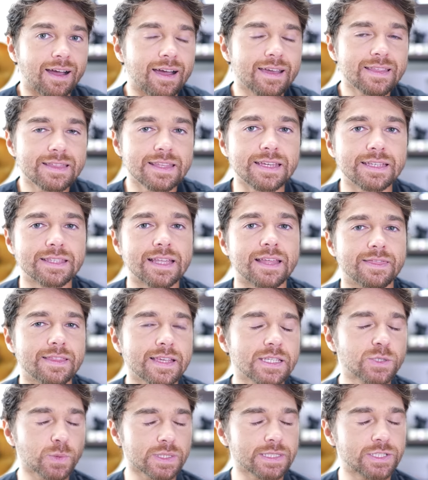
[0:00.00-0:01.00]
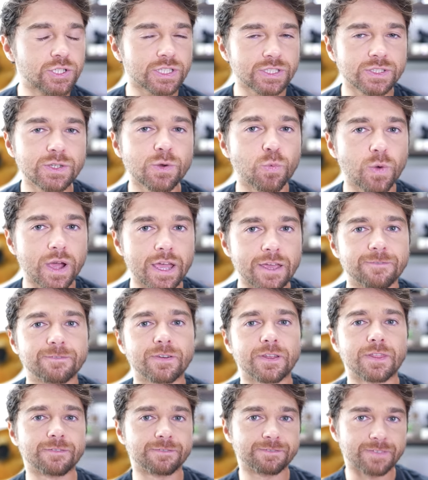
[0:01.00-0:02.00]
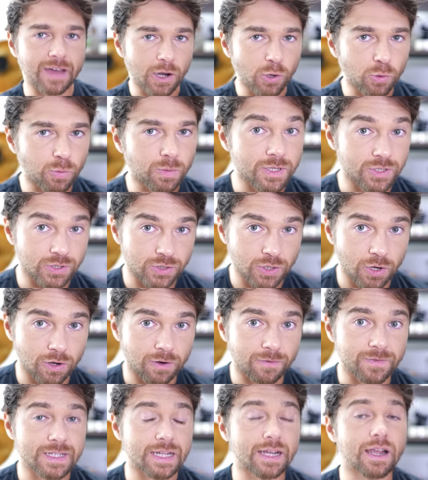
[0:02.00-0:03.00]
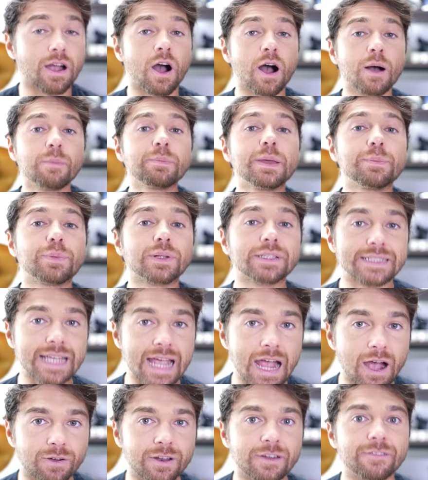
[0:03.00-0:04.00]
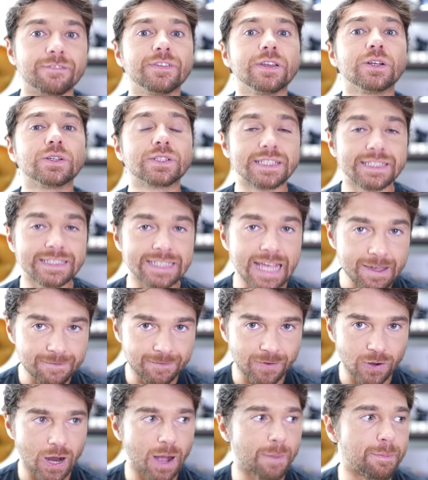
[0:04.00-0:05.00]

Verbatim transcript: I think that this was just a way for the Federal Reserve to calm people down and feel safer